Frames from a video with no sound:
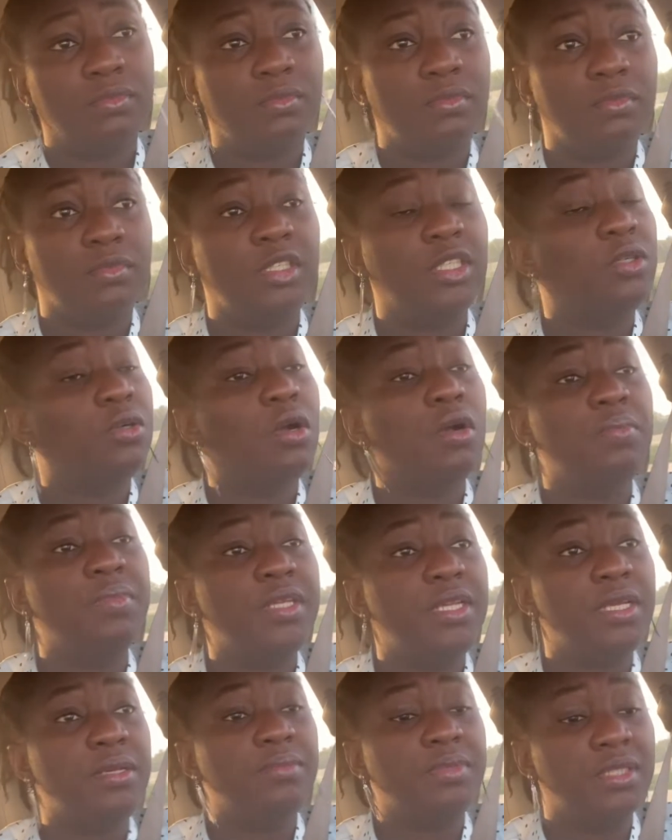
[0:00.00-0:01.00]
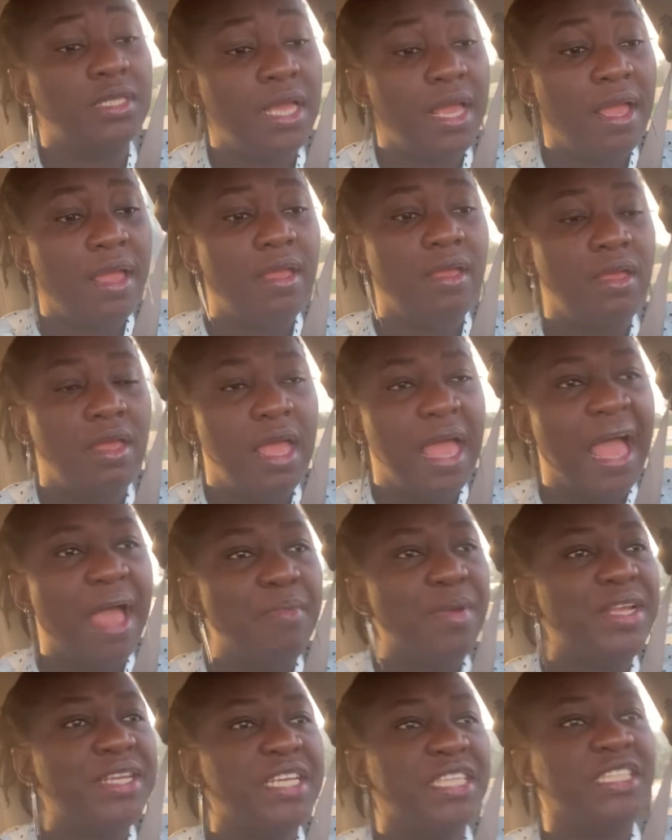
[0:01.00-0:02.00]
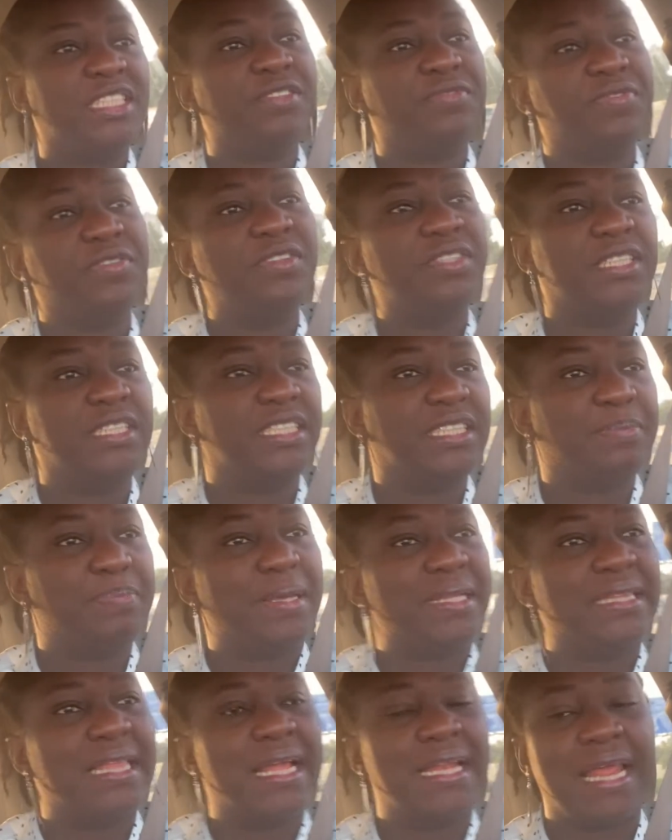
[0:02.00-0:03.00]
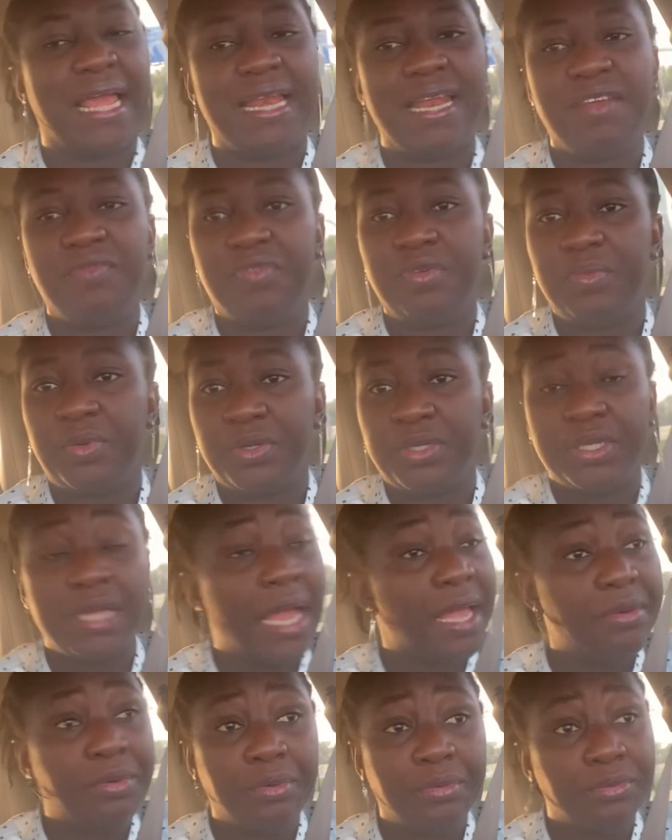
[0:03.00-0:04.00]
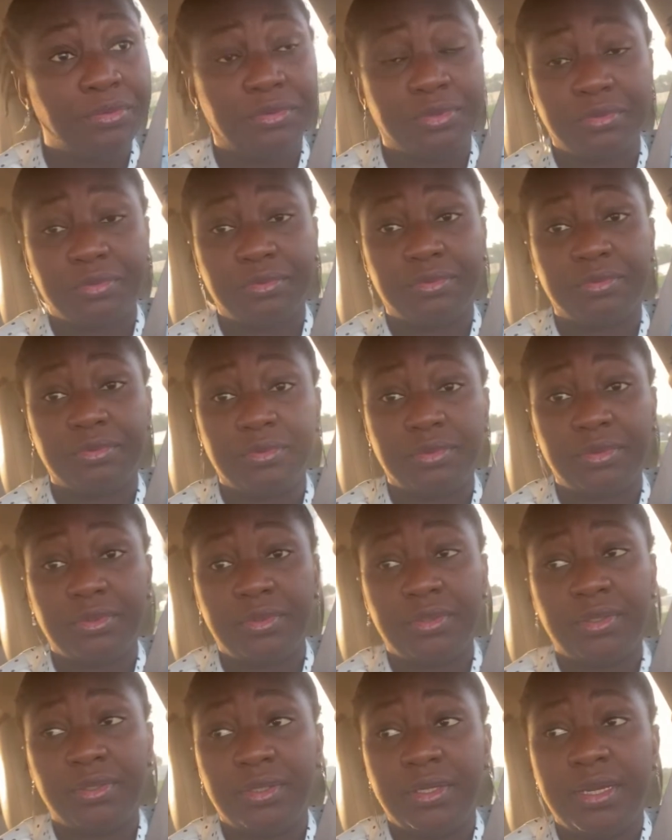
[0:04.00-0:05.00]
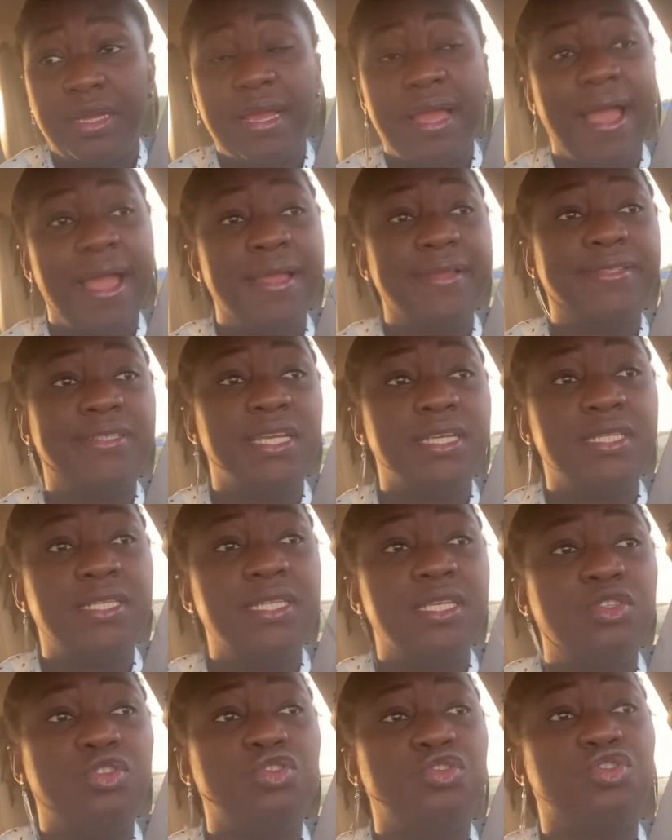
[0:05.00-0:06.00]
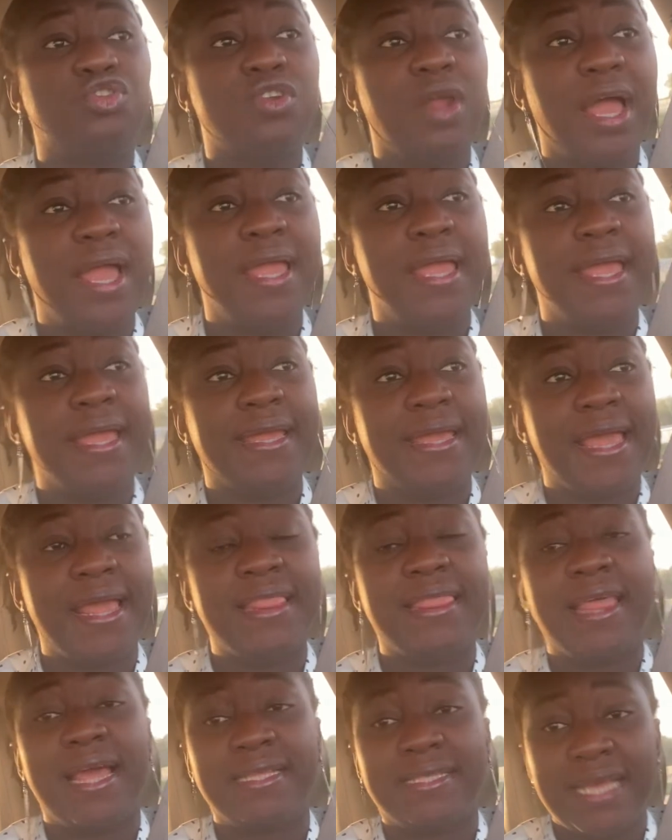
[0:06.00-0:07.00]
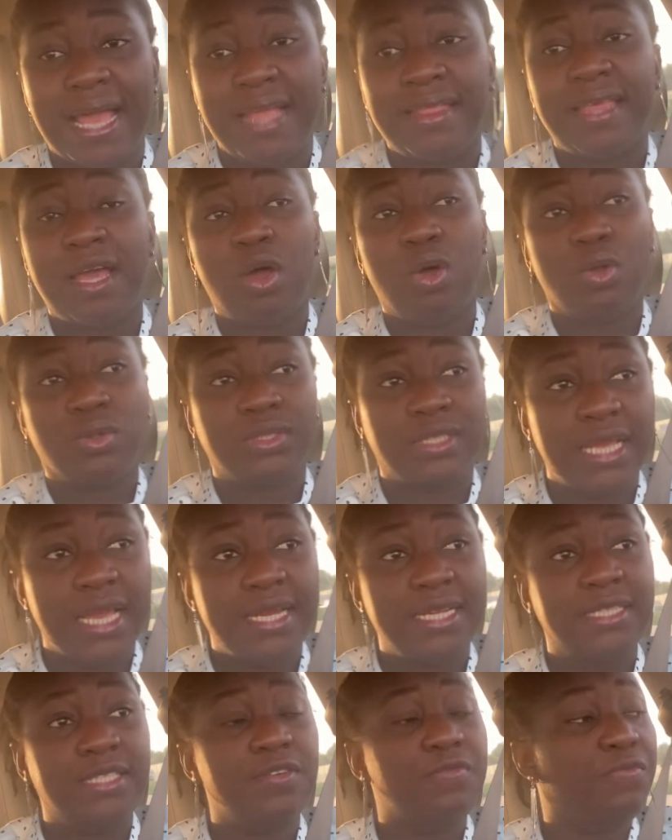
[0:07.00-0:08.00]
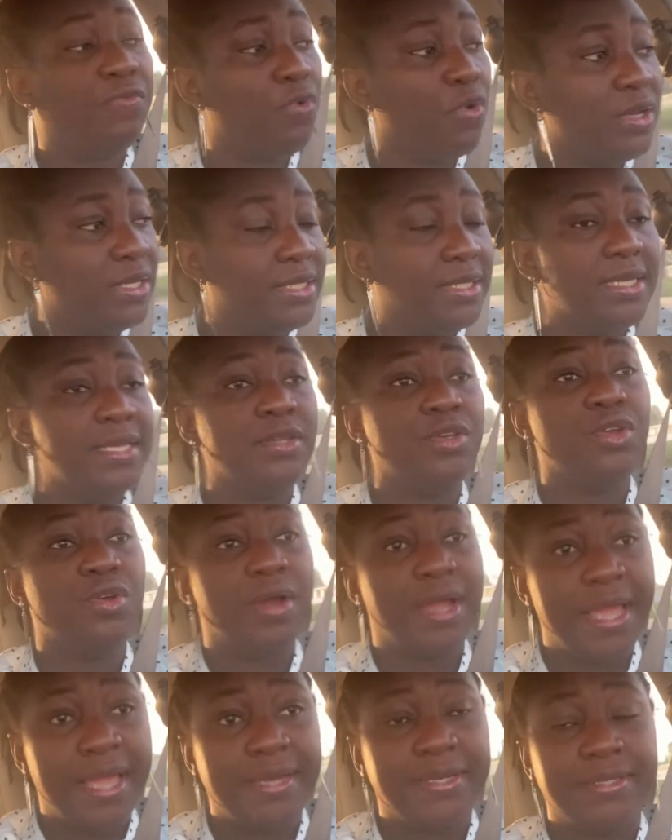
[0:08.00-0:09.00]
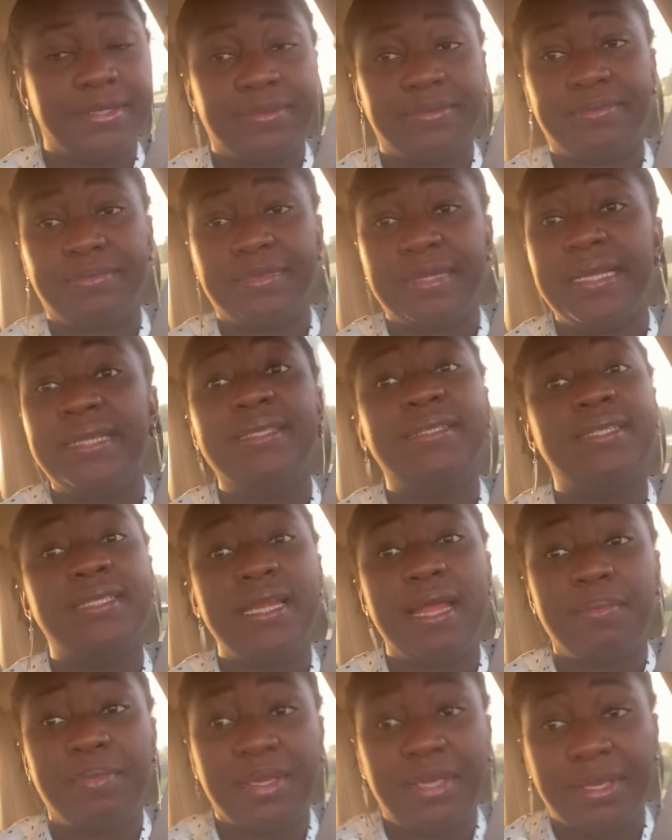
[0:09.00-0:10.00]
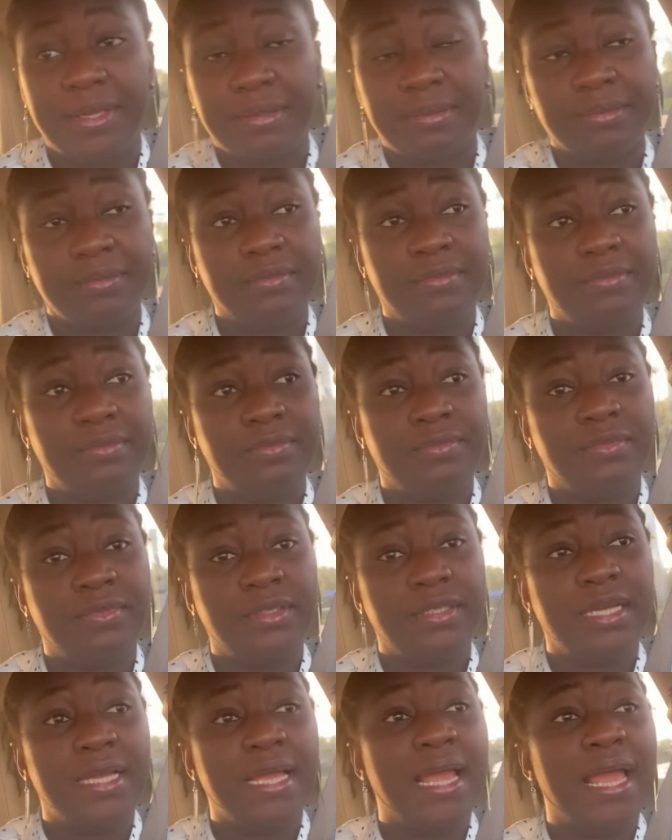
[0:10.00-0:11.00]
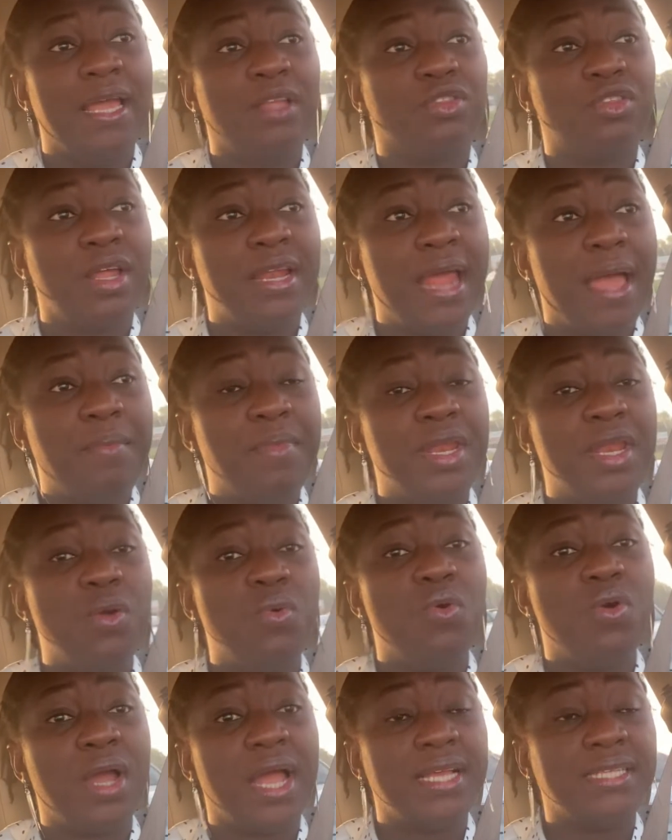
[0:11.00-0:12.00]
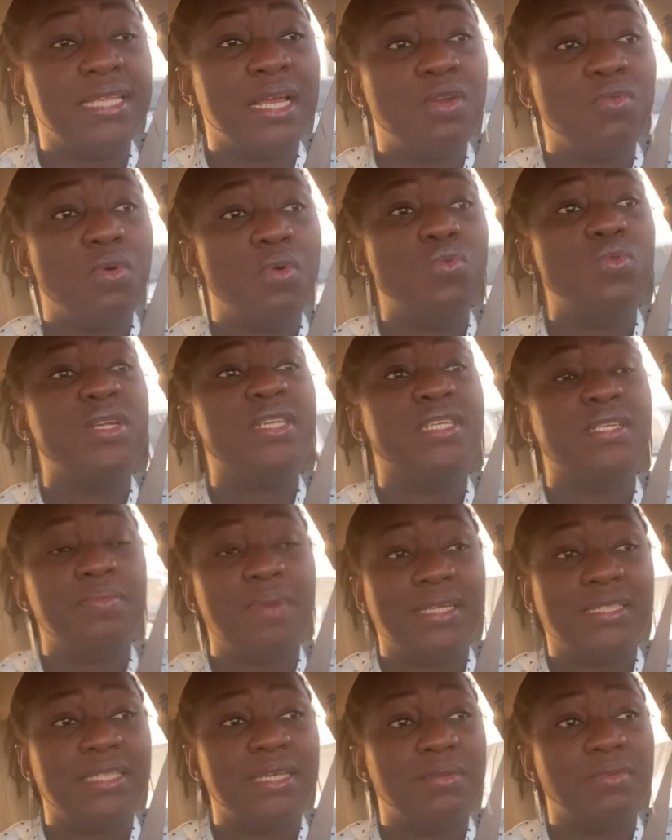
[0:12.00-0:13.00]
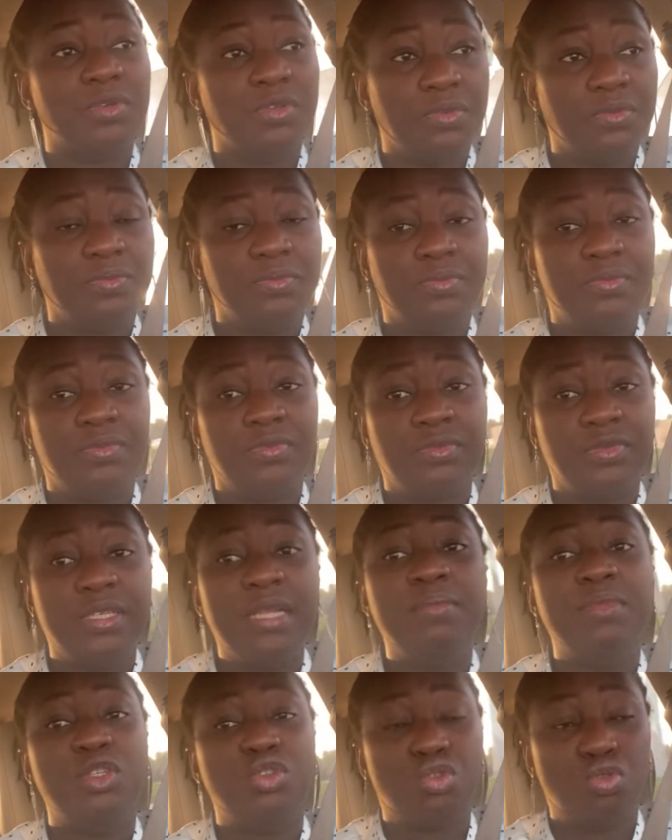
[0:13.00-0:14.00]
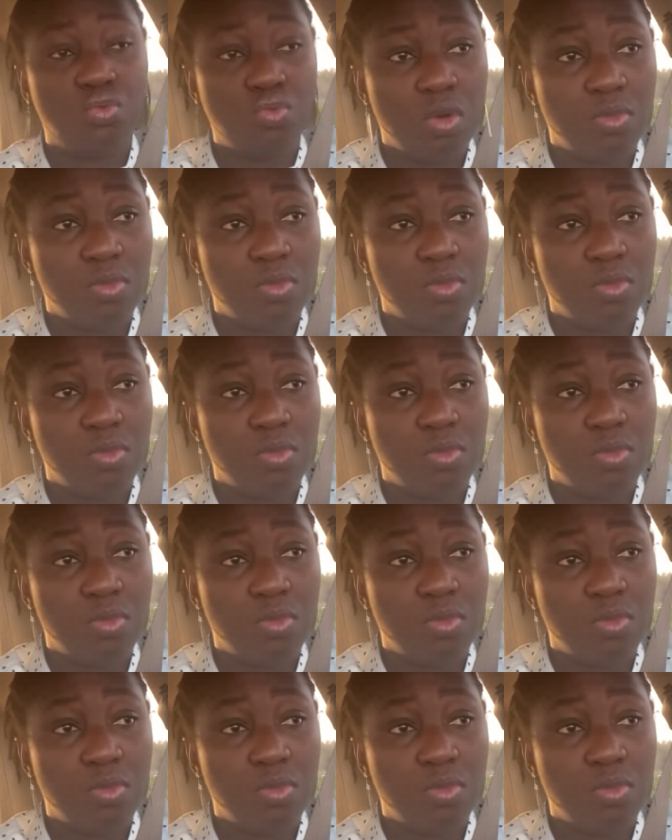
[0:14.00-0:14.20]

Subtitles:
They call me names. Amade, she feels she's better than everybody. I don't. I just need to try and get that other alternative voice in your head. Anything I may. I thought I may walk as I know would do my term. Let me sue